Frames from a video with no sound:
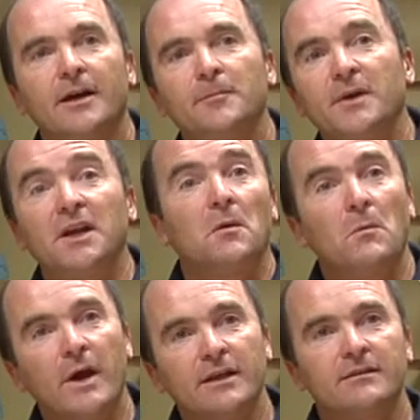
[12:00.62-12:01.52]
meaning
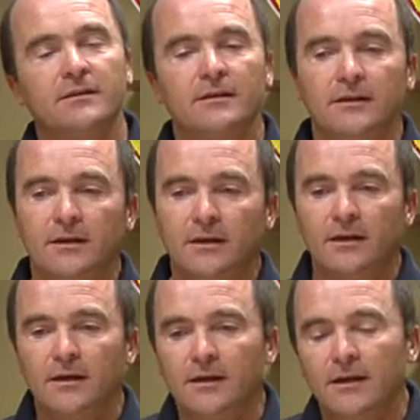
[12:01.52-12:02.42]
weight.
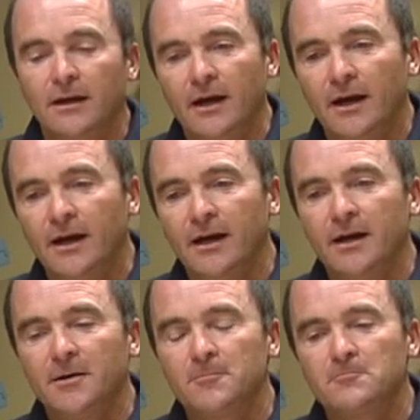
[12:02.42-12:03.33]

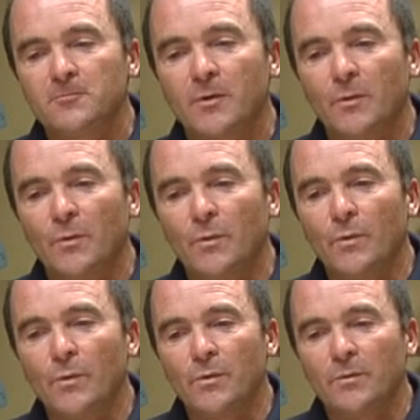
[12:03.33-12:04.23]
I
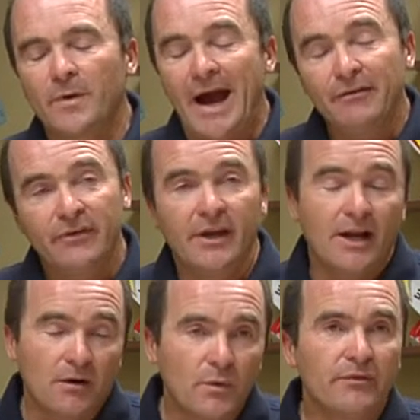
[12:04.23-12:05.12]
feel
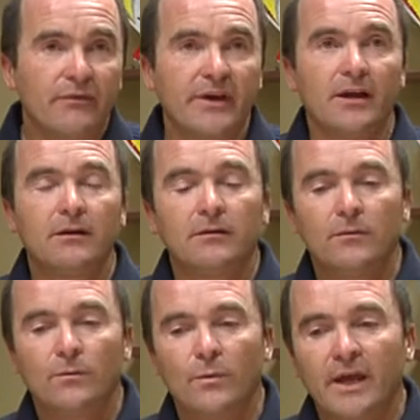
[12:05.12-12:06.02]
and we feel
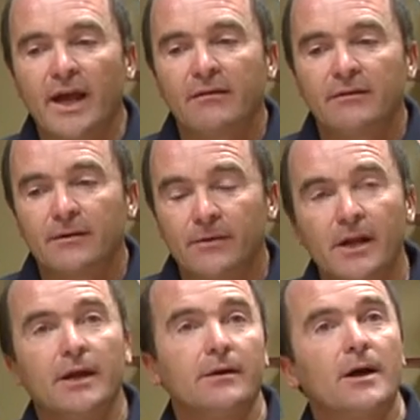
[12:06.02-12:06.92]
we have a
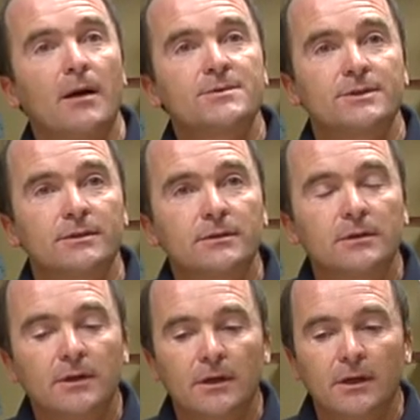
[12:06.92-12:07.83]
really good option.
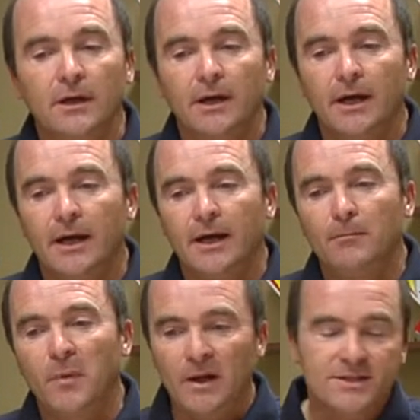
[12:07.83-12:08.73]

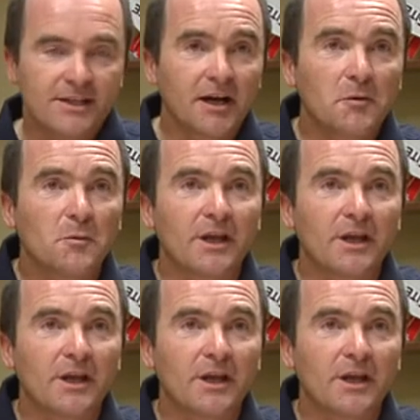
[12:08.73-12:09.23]
Balsa